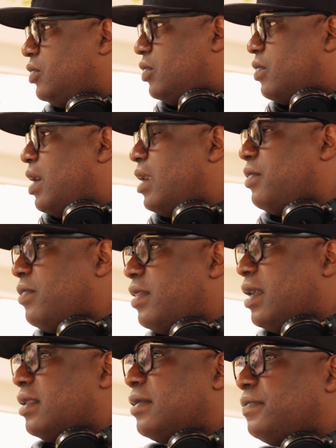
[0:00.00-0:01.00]
to go and do
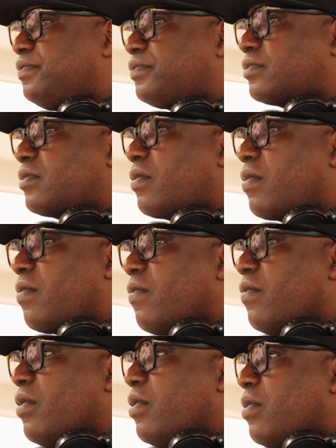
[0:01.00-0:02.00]
that.
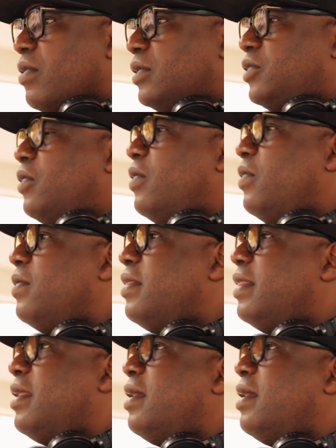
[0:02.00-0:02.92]
So